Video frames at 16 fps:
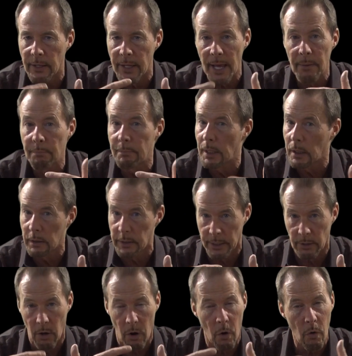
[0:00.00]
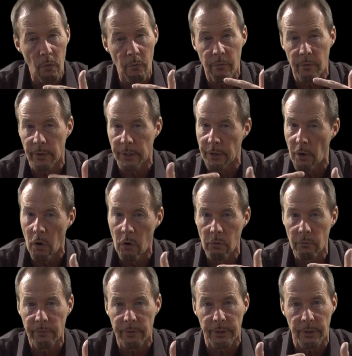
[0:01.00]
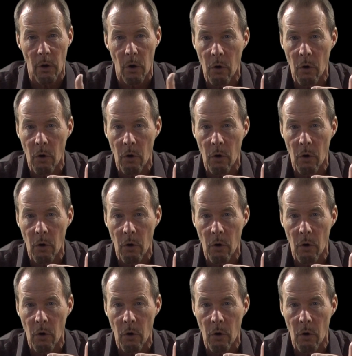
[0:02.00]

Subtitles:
of that building over and over and